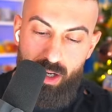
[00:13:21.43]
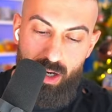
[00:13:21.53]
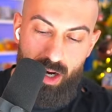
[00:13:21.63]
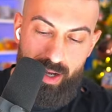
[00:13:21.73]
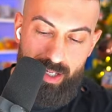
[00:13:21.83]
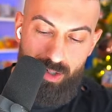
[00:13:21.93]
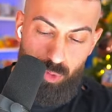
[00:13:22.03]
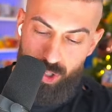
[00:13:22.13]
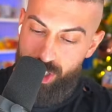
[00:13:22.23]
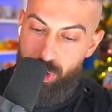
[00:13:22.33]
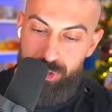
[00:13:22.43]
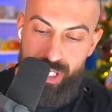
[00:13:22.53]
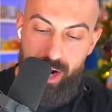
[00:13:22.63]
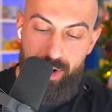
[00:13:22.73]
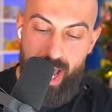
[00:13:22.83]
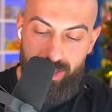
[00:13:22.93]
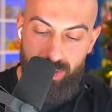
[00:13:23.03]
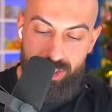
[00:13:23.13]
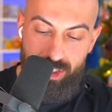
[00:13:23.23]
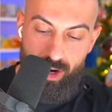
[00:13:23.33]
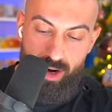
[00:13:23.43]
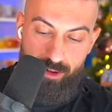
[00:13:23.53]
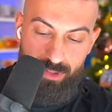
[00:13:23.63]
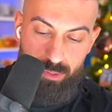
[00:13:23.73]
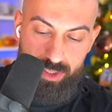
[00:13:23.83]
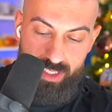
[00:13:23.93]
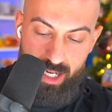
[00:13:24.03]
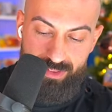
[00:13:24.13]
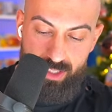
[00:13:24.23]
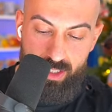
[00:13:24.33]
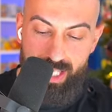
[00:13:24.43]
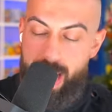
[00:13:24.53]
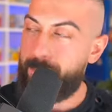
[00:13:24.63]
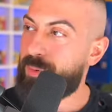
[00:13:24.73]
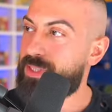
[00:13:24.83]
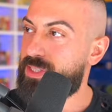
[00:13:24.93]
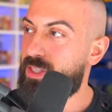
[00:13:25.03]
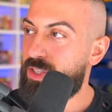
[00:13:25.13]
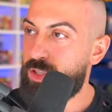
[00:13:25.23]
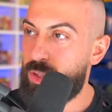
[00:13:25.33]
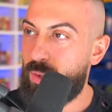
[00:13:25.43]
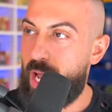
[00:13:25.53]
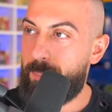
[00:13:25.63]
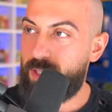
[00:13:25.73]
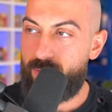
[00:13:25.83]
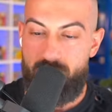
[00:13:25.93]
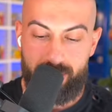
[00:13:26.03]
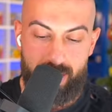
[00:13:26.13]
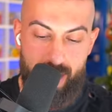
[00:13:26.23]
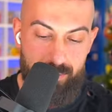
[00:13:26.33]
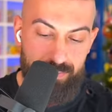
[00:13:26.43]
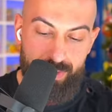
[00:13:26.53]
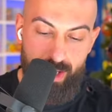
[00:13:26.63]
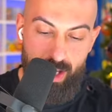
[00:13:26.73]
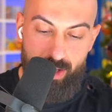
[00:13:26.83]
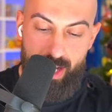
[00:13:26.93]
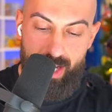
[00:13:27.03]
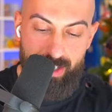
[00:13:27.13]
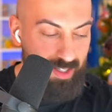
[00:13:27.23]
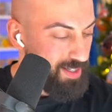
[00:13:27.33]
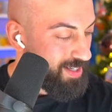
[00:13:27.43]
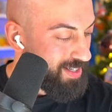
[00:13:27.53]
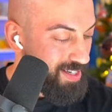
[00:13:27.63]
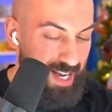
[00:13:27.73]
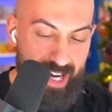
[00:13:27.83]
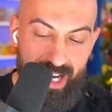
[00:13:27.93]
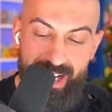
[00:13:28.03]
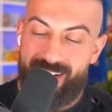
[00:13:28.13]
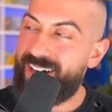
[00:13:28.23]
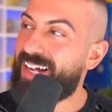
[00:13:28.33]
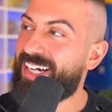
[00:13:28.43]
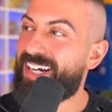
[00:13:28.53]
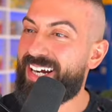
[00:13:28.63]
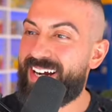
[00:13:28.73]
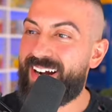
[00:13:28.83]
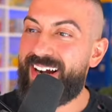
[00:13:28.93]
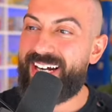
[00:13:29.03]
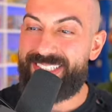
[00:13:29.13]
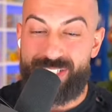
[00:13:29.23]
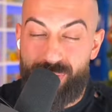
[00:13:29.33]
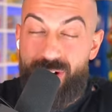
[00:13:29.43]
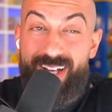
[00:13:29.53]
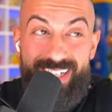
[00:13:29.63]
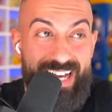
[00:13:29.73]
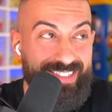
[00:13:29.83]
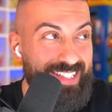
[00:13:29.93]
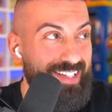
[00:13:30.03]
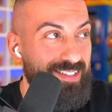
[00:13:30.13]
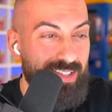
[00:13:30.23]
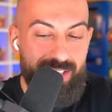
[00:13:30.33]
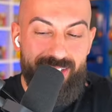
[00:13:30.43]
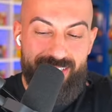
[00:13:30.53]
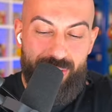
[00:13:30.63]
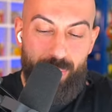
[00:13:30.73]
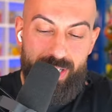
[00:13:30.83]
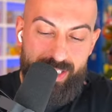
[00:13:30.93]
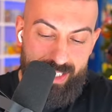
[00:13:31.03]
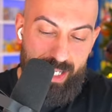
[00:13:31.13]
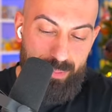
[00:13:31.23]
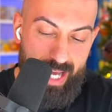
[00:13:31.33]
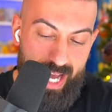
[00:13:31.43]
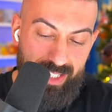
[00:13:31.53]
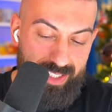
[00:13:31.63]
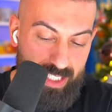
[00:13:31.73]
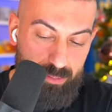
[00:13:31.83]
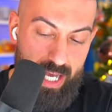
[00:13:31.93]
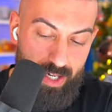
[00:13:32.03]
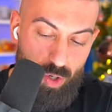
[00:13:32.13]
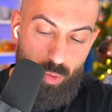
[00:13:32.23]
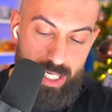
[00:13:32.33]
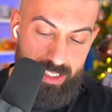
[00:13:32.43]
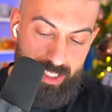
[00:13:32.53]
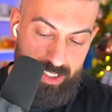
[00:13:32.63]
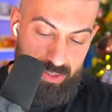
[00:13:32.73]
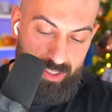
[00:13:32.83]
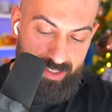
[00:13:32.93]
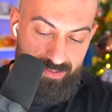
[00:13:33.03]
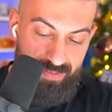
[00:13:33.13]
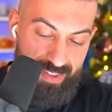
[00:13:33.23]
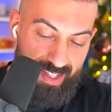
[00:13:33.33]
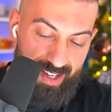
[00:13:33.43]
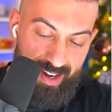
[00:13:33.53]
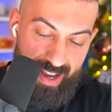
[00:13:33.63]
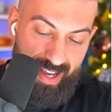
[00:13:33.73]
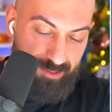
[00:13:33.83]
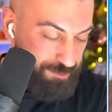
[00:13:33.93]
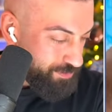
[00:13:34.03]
All right. We're going to go with the Aerodactyl to start off, and then we'll save the Lapras, the two Lapras for after that. Okay. All right. Is this the one? I don't know. So we're going to skip that and go right to this one. Okay.